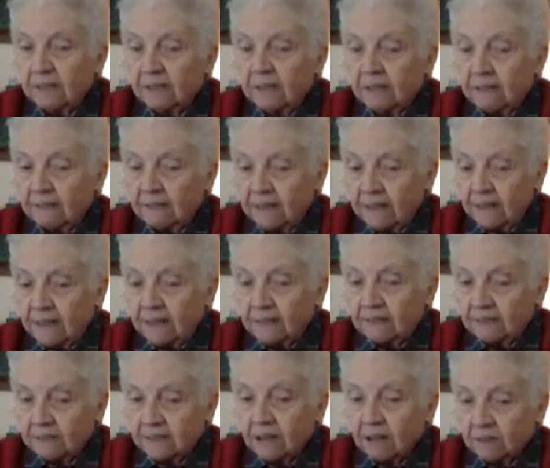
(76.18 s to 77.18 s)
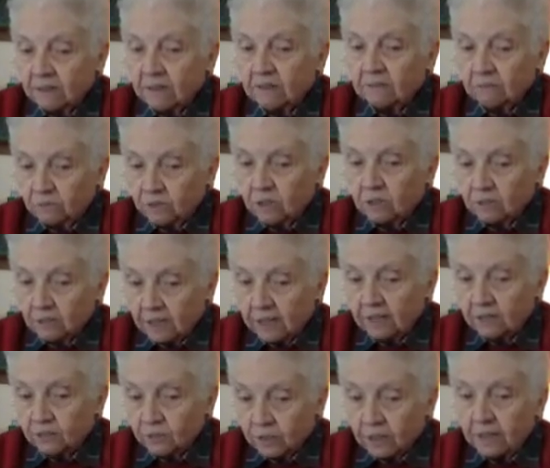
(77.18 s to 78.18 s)
that it sounded just like a
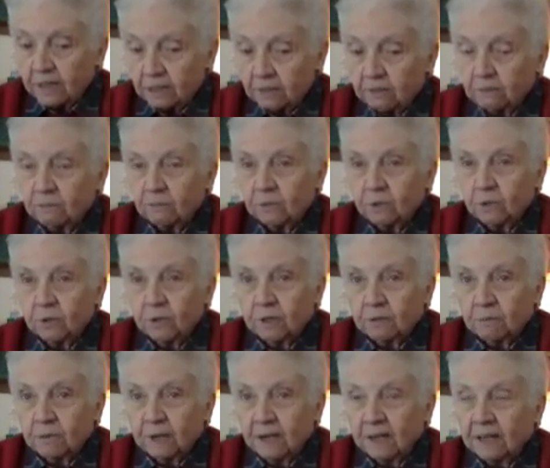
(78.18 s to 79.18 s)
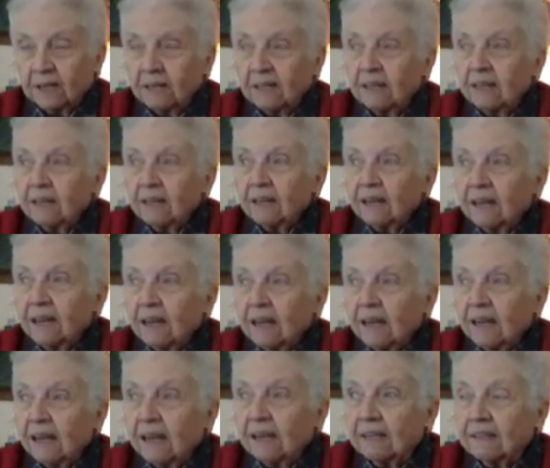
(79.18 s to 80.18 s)
train going by.
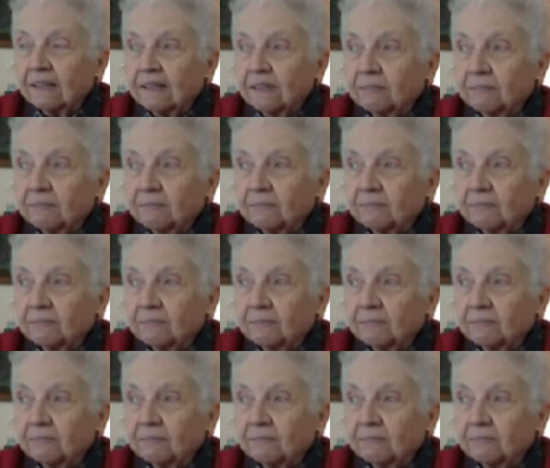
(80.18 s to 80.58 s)
And